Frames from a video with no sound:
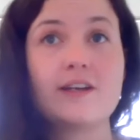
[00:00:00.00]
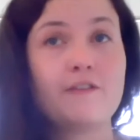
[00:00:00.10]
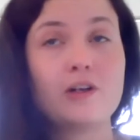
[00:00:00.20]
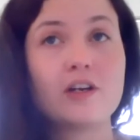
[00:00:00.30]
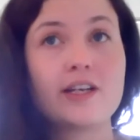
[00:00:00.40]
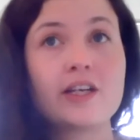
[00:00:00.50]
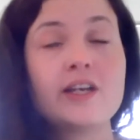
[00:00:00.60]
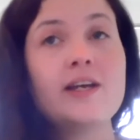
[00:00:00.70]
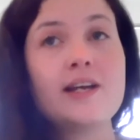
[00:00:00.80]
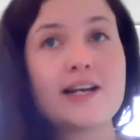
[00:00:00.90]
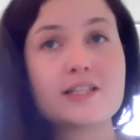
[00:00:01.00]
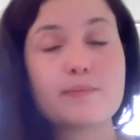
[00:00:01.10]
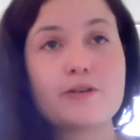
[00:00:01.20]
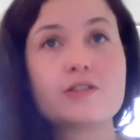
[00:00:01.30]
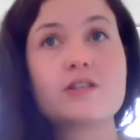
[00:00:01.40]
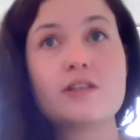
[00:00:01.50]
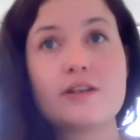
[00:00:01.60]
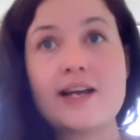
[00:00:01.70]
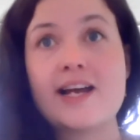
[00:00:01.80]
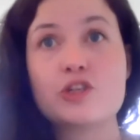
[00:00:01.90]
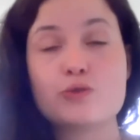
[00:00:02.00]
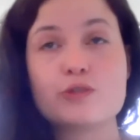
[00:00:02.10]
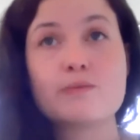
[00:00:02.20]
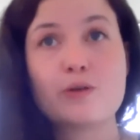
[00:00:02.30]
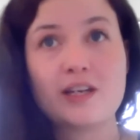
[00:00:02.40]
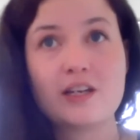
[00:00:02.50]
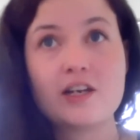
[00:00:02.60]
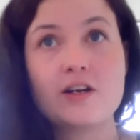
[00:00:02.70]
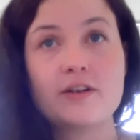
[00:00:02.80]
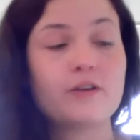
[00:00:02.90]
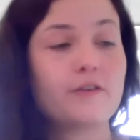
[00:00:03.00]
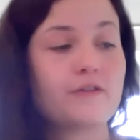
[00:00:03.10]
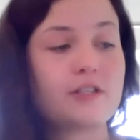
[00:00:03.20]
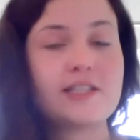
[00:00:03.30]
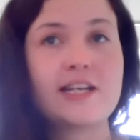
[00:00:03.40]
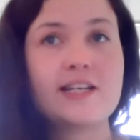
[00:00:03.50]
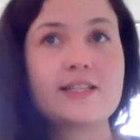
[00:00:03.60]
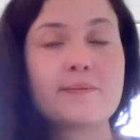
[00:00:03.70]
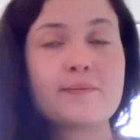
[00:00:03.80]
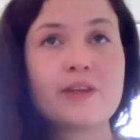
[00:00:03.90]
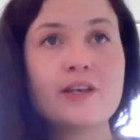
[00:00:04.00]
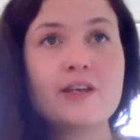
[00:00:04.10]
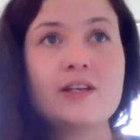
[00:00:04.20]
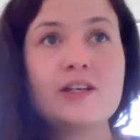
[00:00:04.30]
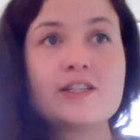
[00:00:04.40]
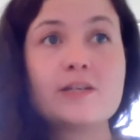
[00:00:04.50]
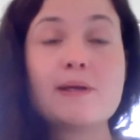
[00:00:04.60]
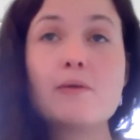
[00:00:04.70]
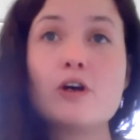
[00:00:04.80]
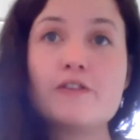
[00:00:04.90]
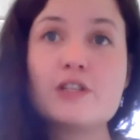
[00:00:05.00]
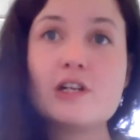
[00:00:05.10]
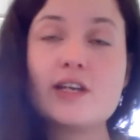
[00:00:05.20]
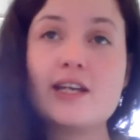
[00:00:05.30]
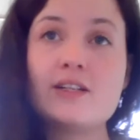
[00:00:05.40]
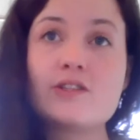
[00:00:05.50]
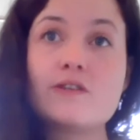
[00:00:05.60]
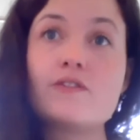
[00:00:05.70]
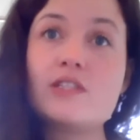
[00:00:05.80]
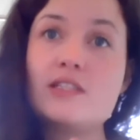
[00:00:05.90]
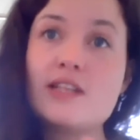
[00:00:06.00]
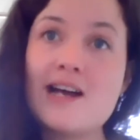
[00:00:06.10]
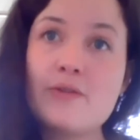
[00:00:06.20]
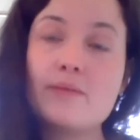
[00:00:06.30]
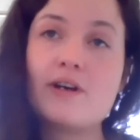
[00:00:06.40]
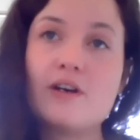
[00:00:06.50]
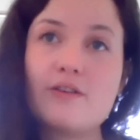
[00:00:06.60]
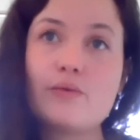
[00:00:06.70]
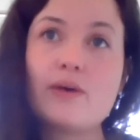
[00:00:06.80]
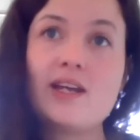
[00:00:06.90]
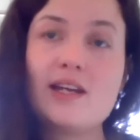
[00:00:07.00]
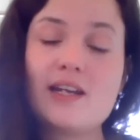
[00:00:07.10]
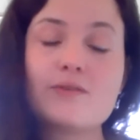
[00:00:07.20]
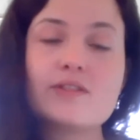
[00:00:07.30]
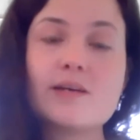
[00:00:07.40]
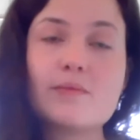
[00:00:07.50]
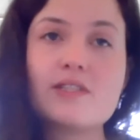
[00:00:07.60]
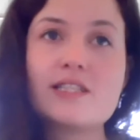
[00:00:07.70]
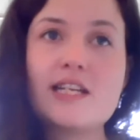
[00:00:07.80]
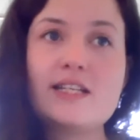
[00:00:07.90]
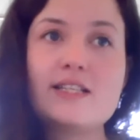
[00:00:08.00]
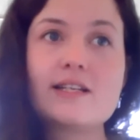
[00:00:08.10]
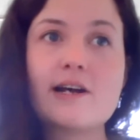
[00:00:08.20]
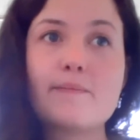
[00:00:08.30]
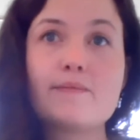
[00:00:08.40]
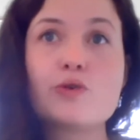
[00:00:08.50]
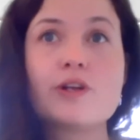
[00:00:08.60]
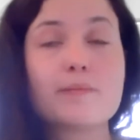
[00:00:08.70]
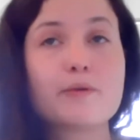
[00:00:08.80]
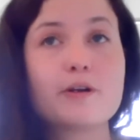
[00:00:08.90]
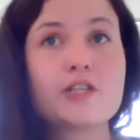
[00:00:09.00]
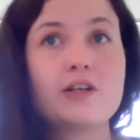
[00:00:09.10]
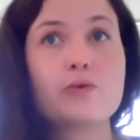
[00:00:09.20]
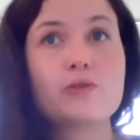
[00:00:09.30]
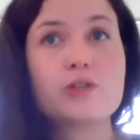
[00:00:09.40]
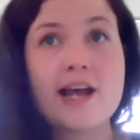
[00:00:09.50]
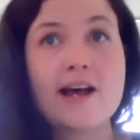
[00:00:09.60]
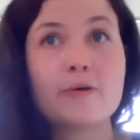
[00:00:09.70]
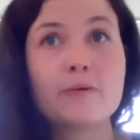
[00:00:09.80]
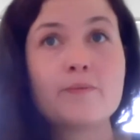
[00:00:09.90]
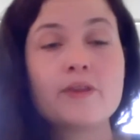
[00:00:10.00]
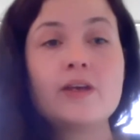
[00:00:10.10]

if you like, as opposed to the actual smoking gun of the disease. So people are often looking sort of down the pathway in Alzheimer's disease to another protein called tau.